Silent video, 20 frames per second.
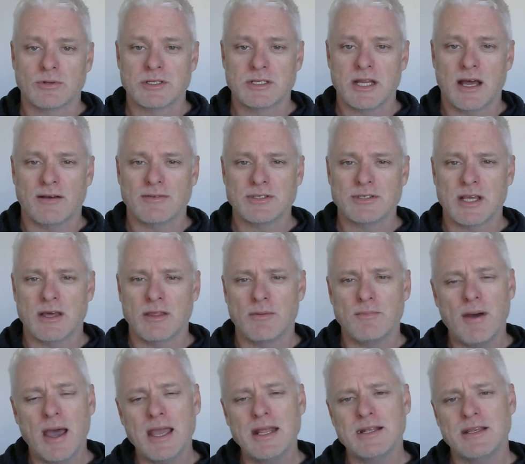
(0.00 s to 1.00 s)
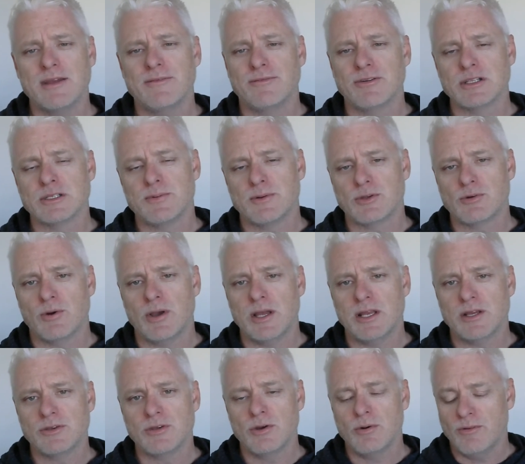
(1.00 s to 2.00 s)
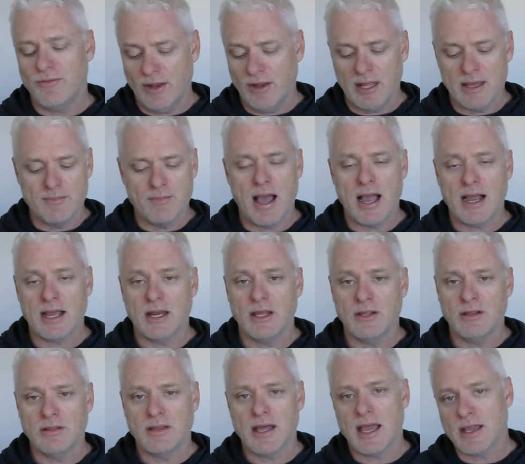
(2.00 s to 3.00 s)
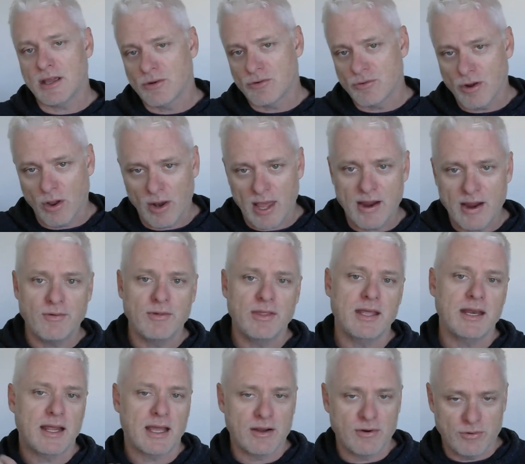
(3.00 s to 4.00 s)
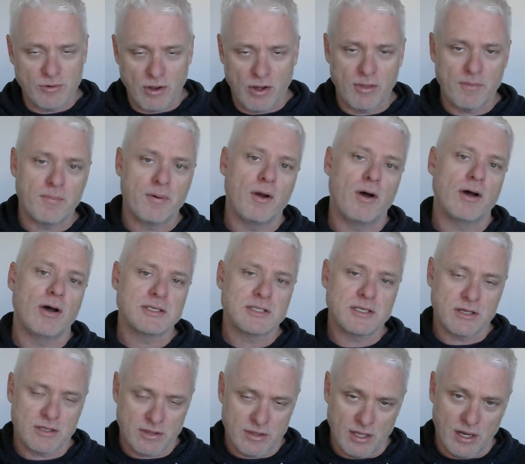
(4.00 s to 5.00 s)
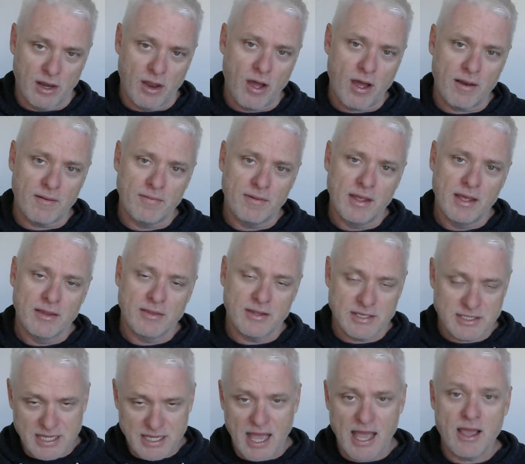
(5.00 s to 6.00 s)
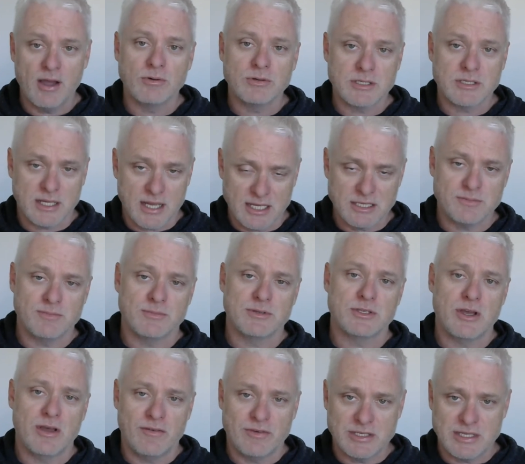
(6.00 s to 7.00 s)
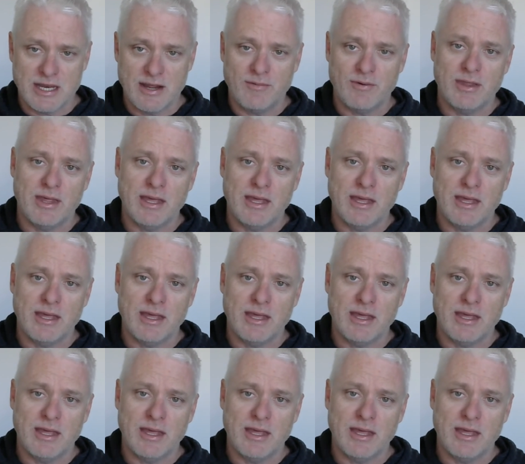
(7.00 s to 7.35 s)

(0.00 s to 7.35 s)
So the main difference between the two, affiliate marketing, they control everything. They control the price, the lot, the sales, customer service and everything.